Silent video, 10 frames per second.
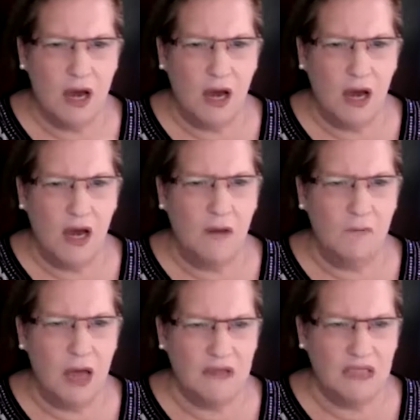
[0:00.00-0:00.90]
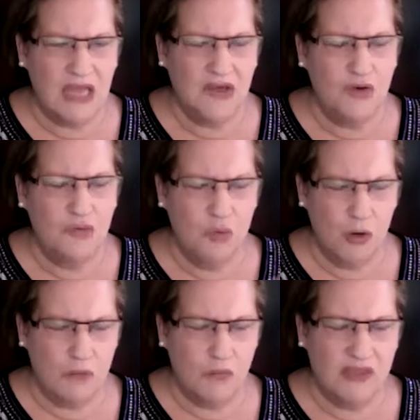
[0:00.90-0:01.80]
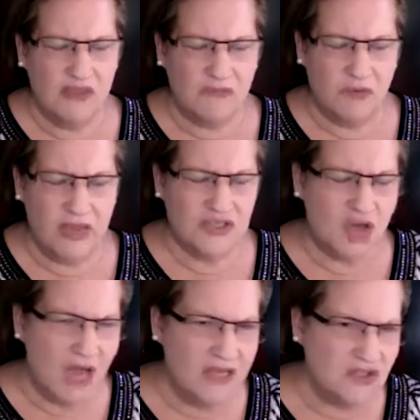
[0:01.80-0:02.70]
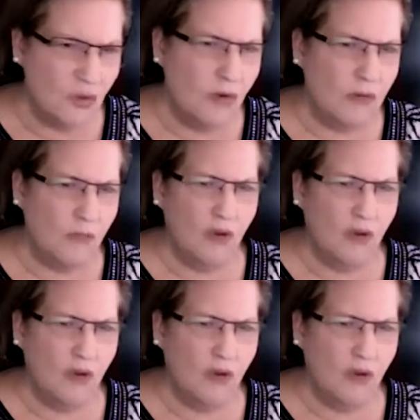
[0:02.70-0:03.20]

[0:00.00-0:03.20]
Um, can you work with the franchisor?